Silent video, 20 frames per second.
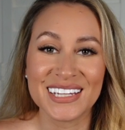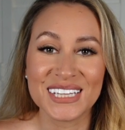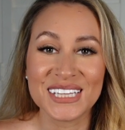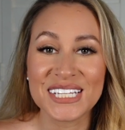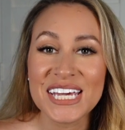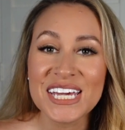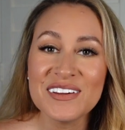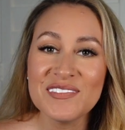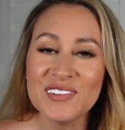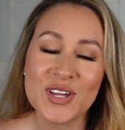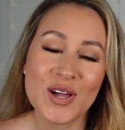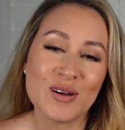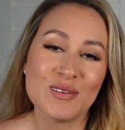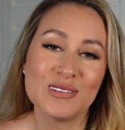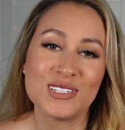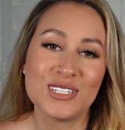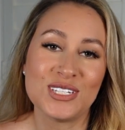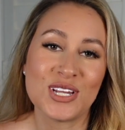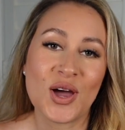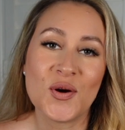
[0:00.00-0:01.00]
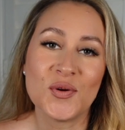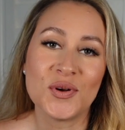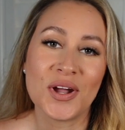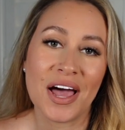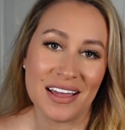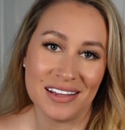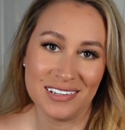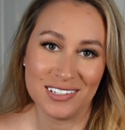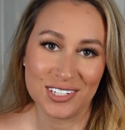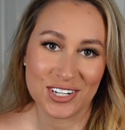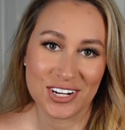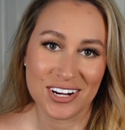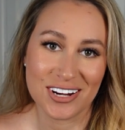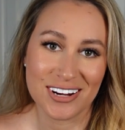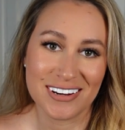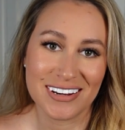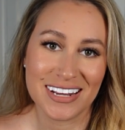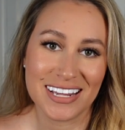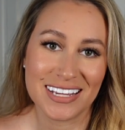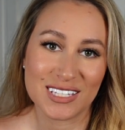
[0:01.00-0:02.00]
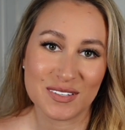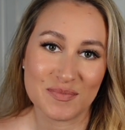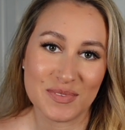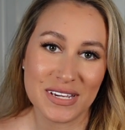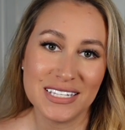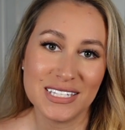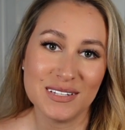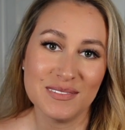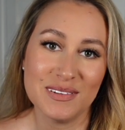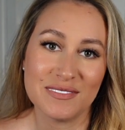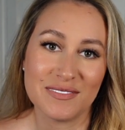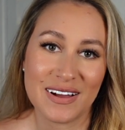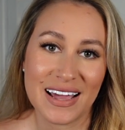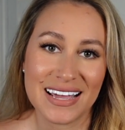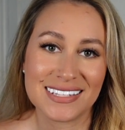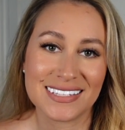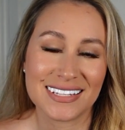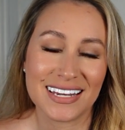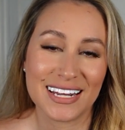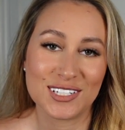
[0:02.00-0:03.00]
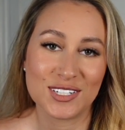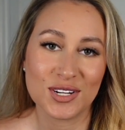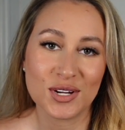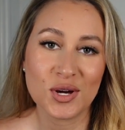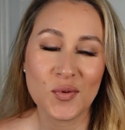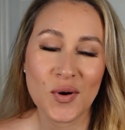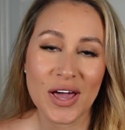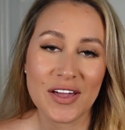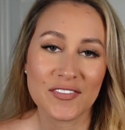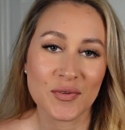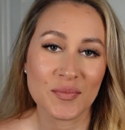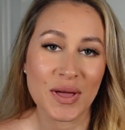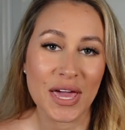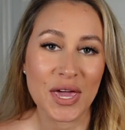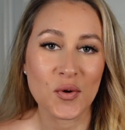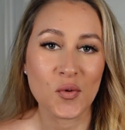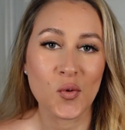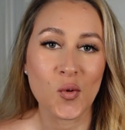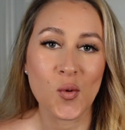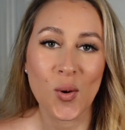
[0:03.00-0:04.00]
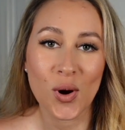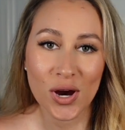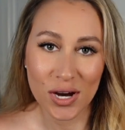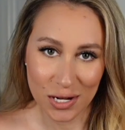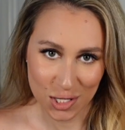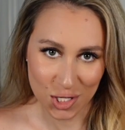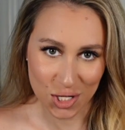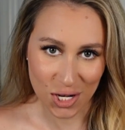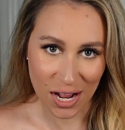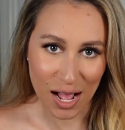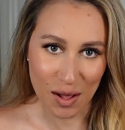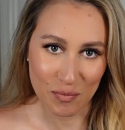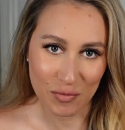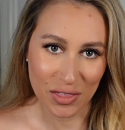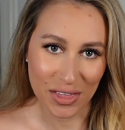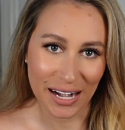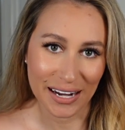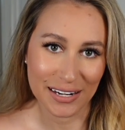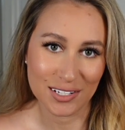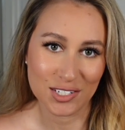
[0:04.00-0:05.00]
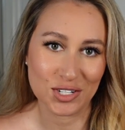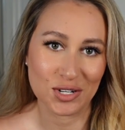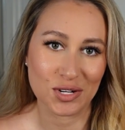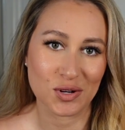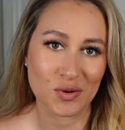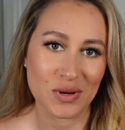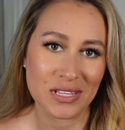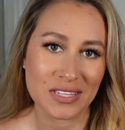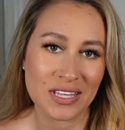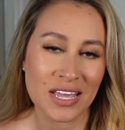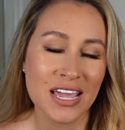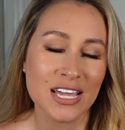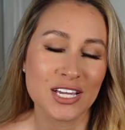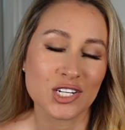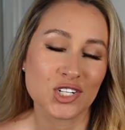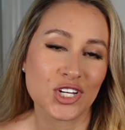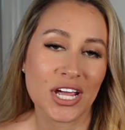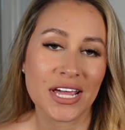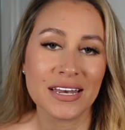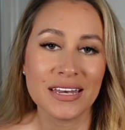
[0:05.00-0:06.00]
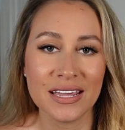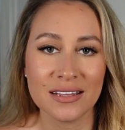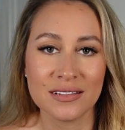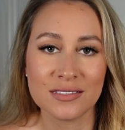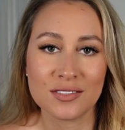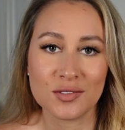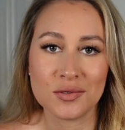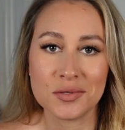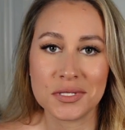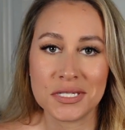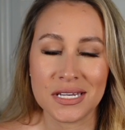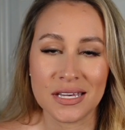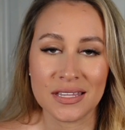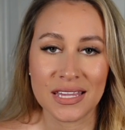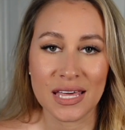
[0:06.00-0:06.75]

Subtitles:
Leave no stone unturned is a piece of advice that I took away from a workshop that I took with Shandy and Susie,